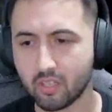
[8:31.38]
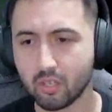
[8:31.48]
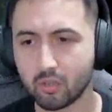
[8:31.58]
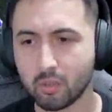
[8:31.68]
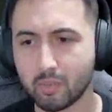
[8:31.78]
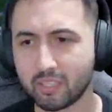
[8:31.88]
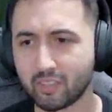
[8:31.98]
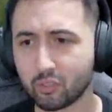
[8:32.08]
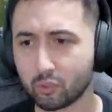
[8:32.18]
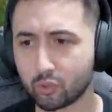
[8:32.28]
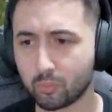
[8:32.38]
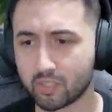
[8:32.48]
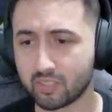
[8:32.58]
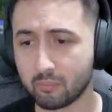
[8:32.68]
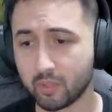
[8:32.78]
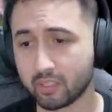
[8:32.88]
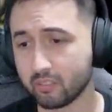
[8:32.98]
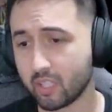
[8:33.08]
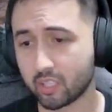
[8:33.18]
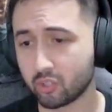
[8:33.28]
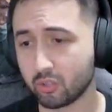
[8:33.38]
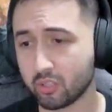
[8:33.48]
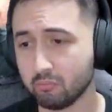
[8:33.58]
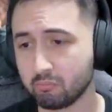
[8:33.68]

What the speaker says: You might even do super sampling, actually.